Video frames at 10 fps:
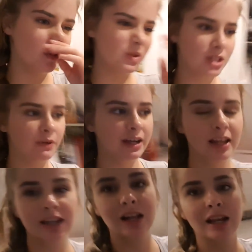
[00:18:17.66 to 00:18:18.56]
Also I
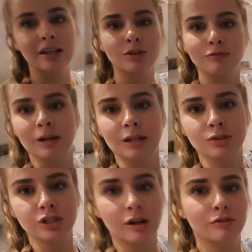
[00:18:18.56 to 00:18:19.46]
like cleaned off my
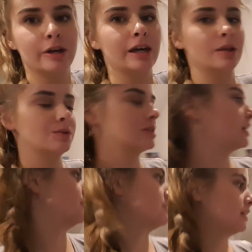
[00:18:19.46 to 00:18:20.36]
little shelf here. There was
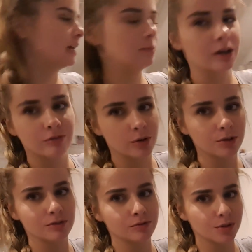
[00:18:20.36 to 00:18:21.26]
like, cause I keep like
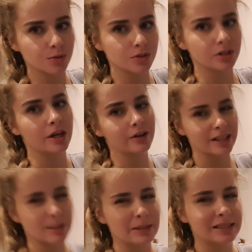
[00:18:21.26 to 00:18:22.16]
rocks and fossils on there. It
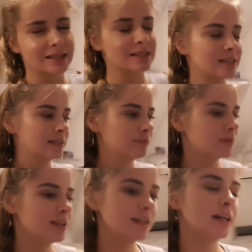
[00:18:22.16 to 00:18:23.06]
gets a bit dusty.
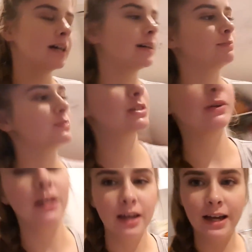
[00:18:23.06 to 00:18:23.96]
So
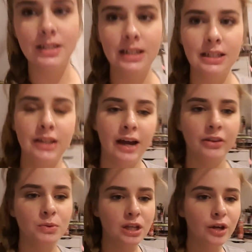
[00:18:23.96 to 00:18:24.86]
I like had to clean that,
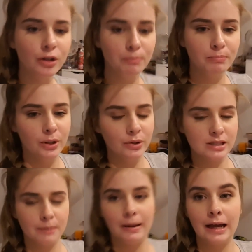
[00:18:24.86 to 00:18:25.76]
and there was a load of
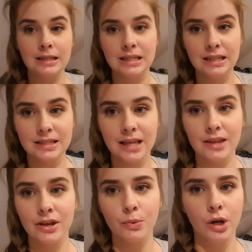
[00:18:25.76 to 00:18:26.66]
books and magazines there
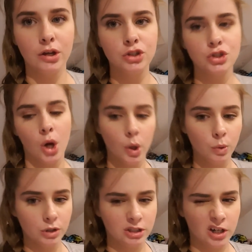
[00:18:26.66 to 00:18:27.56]
that were like just
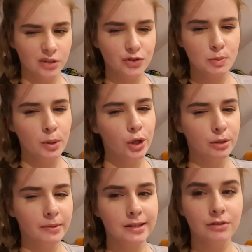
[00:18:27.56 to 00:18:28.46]
old. I kind of just put
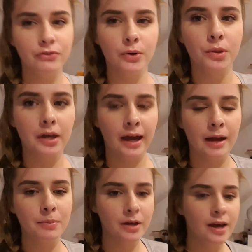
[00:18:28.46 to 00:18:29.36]
them there to fill the
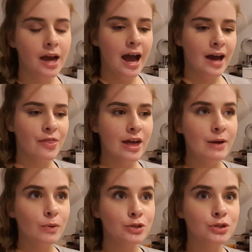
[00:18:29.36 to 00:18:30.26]
gap, and they
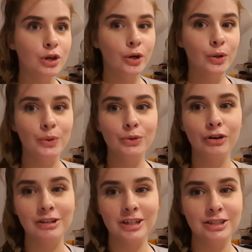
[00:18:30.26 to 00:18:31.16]
were so
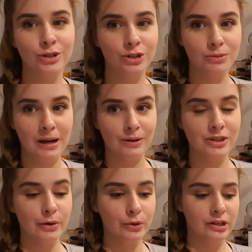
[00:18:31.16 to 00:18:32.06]
gross. I took them out
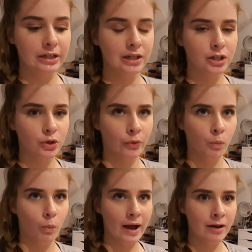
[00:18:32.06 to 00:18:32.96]
and they'd like
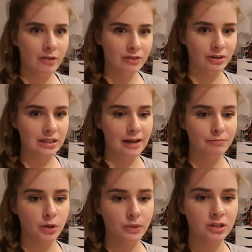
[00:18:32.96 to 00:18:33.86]
gotten wet, and if I'd left
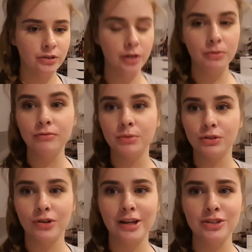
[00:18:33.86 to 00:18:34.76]
my window open from
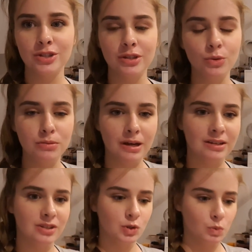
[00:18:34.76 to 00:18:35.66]
the rain, so that all the
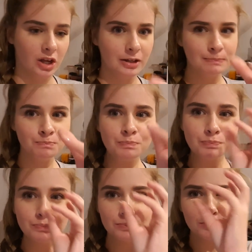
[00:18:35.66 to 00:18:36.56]
magazines were like
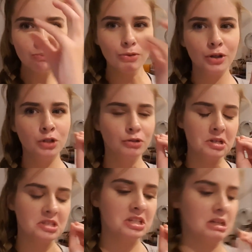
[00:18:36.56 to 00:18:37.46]

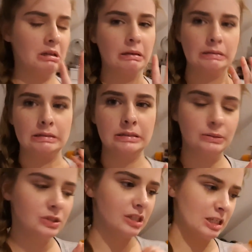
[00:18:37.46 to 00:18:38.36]
crusty and it
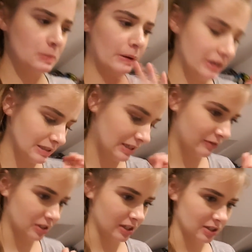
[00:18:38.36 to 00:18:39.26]
was like spiders and
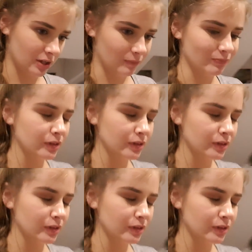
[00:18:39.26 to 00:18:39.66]
everything. So